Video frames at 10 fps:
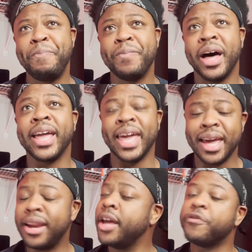
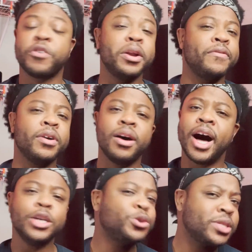again, in front of
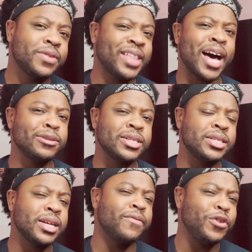hundreds of thousands
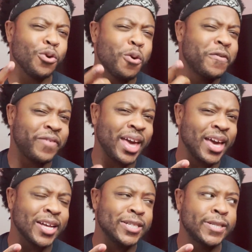of your
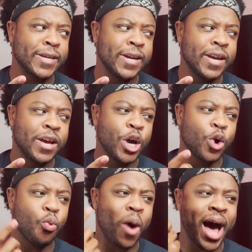fans,
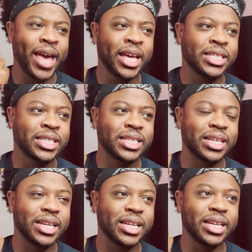why is
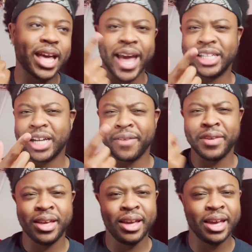HIV
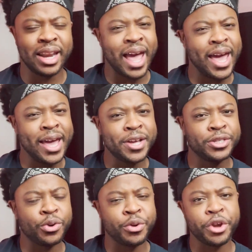and AIDS
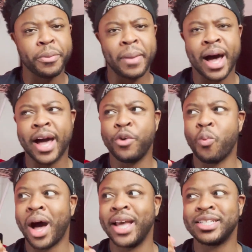on your mind?
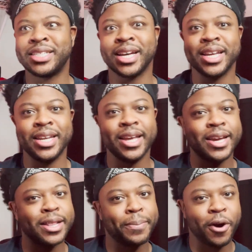Why is sucking dick
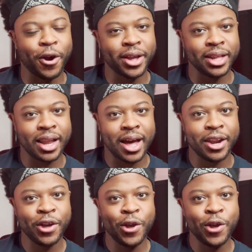in the parking lot